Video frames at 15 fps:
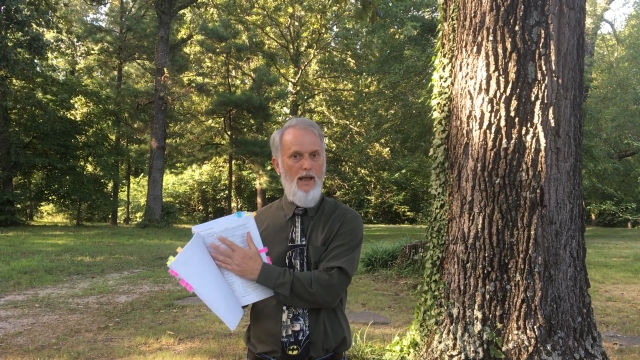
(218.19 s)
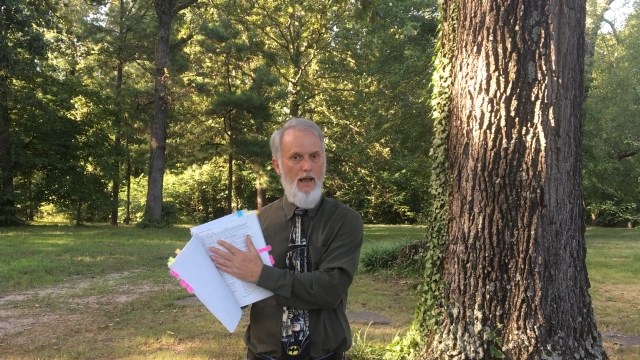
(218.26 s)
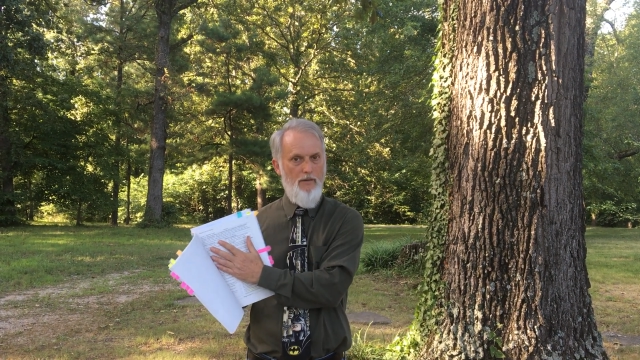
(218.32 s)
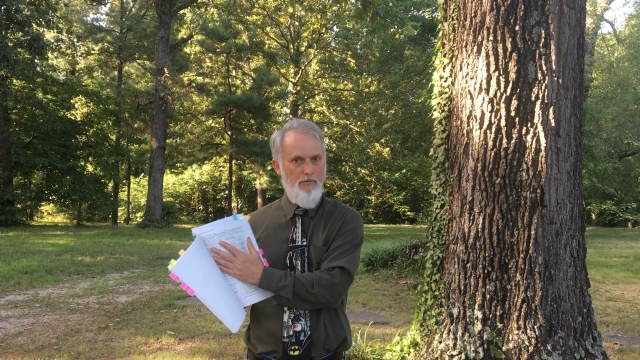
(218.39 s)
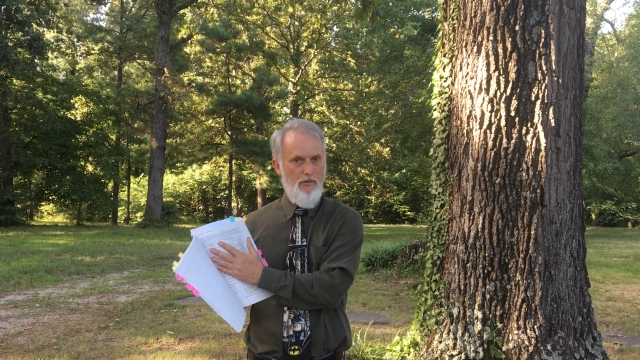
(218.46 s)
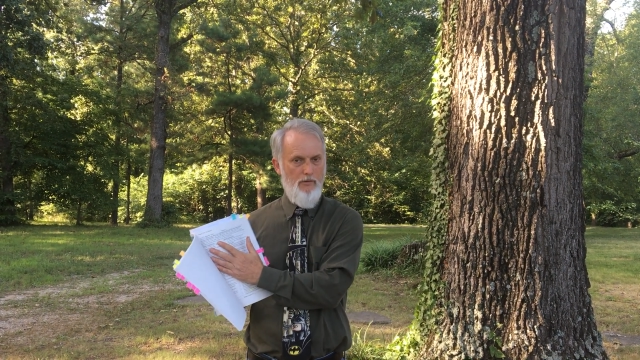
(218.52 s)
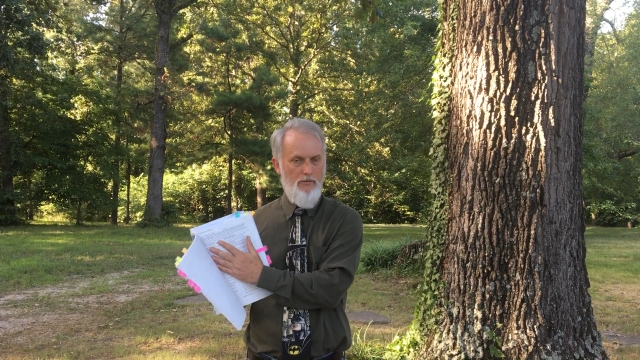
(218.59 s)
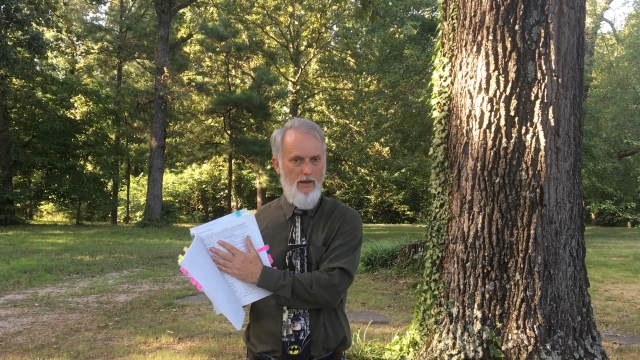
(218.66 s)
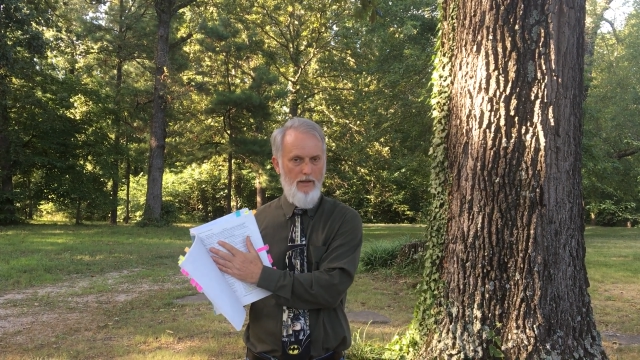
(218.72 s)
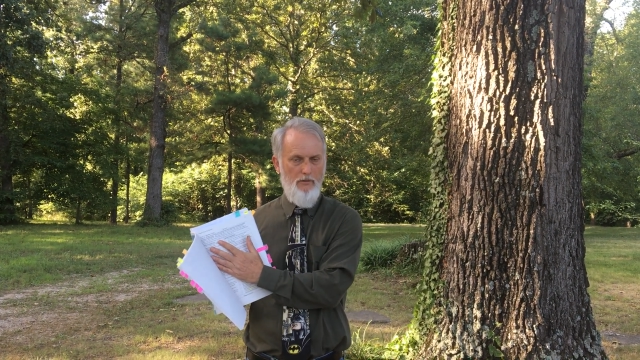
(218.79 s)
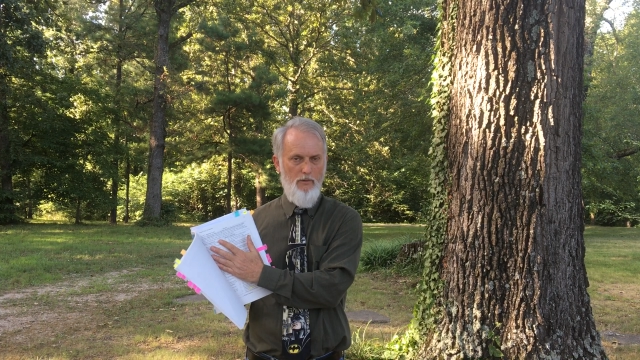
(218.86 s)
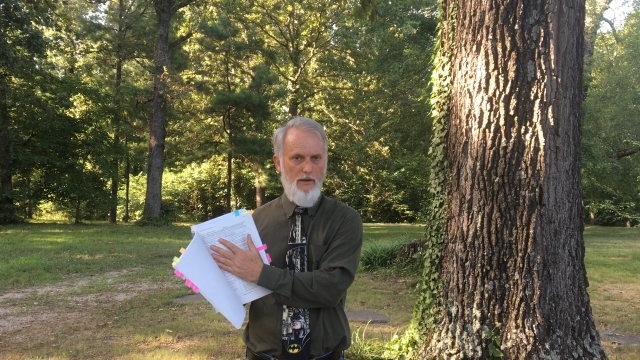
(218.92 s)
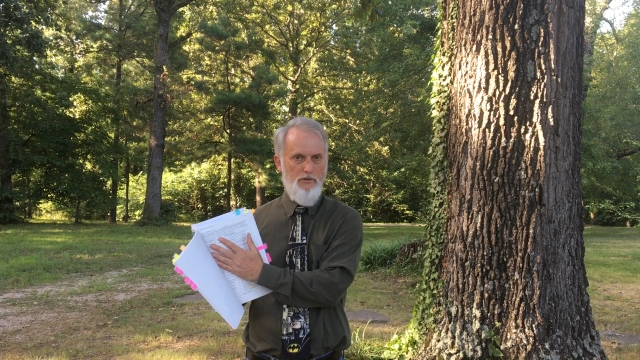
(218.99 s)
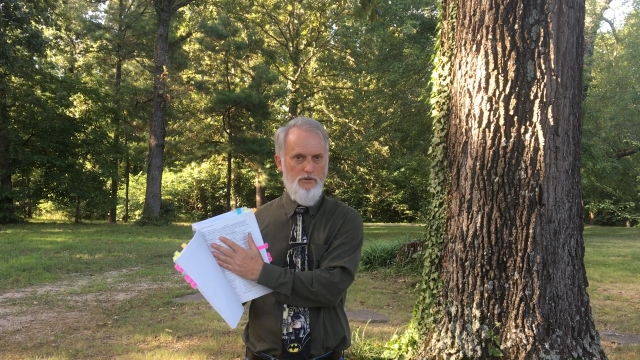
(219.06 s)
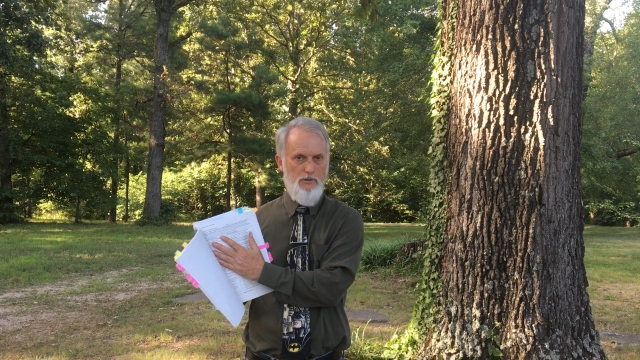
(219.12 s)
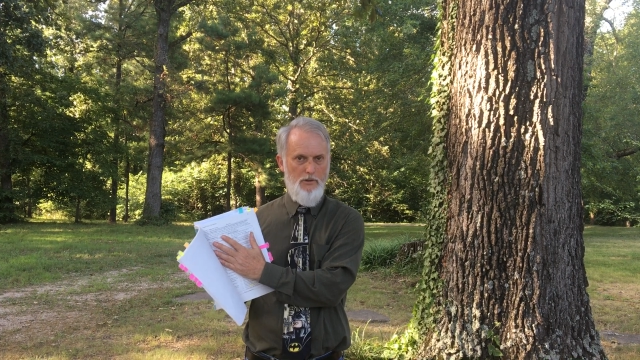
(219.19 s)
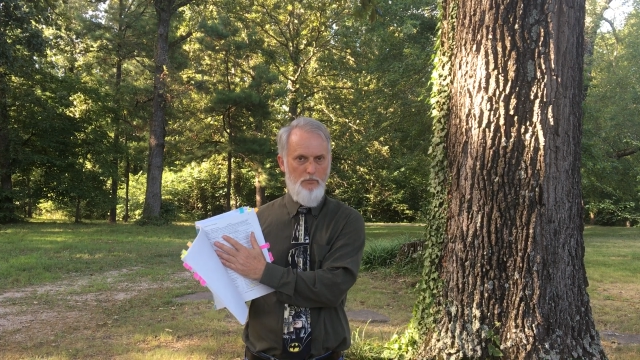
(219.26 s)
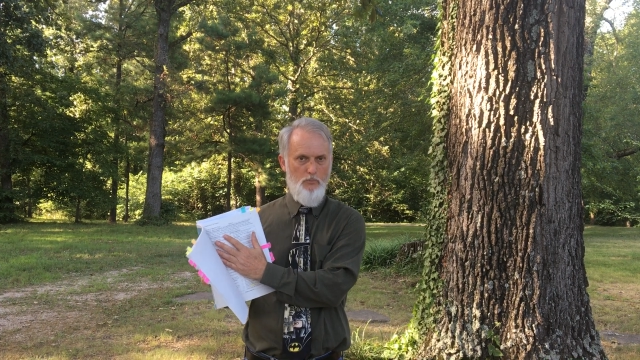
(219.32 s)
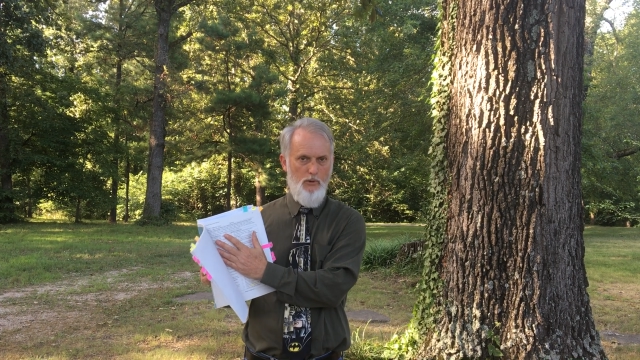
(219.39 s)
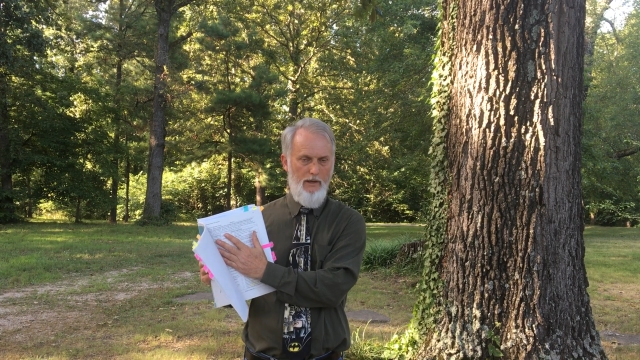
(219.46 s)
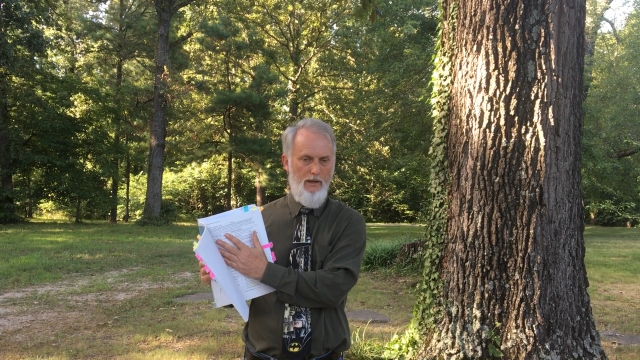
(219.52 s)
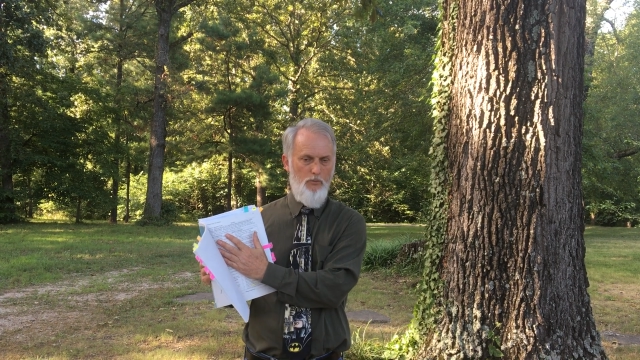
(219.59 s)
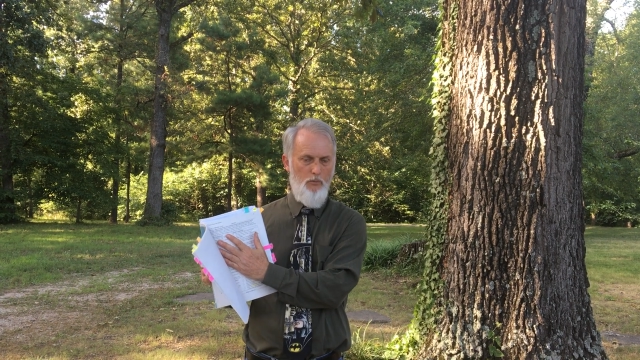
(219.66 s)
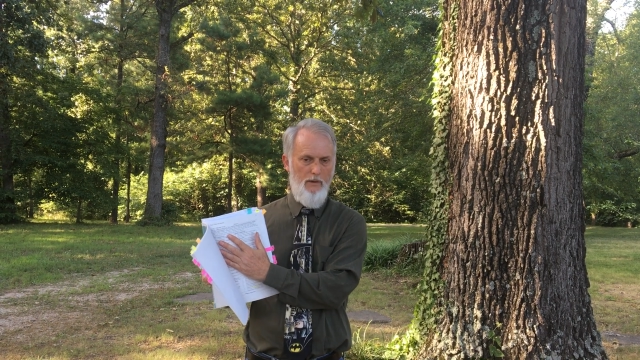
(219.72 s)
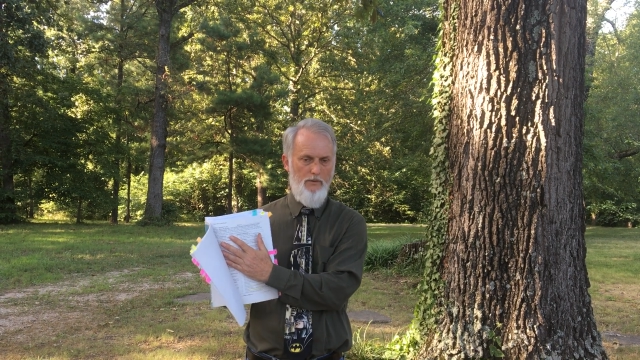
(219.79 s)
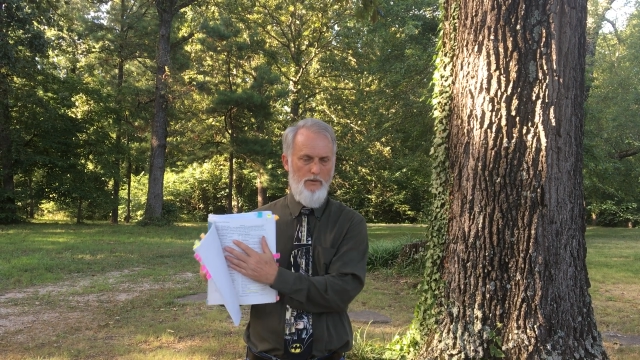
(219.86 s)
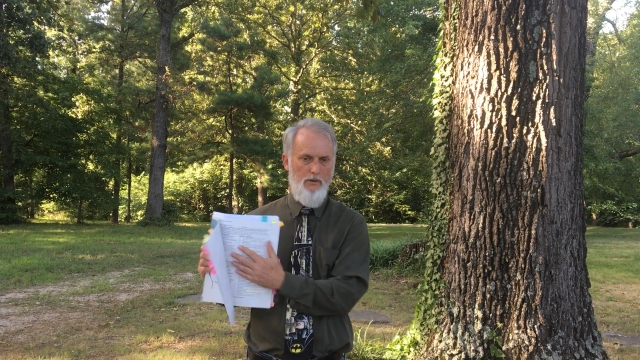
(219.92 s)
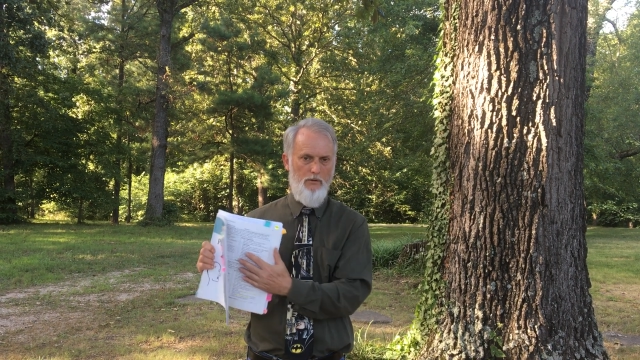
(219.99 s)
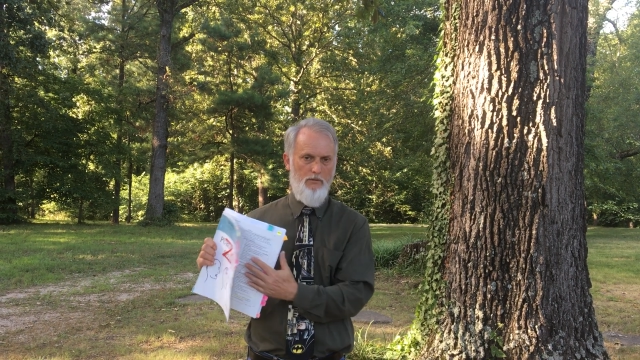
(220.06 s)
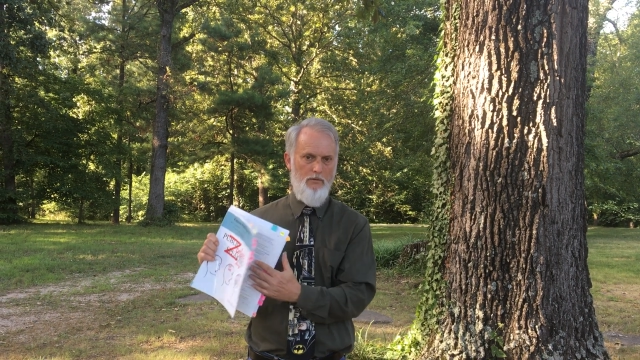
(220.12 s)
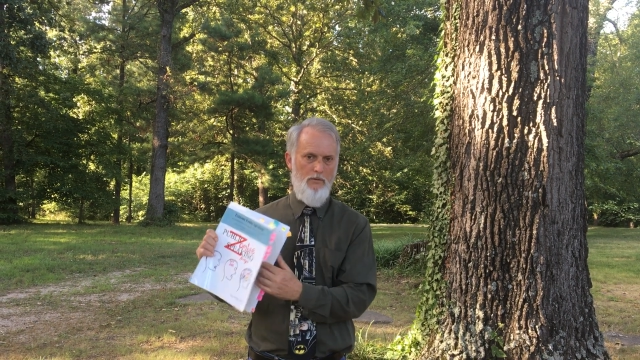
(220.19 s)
have your evaluation and bring it with you.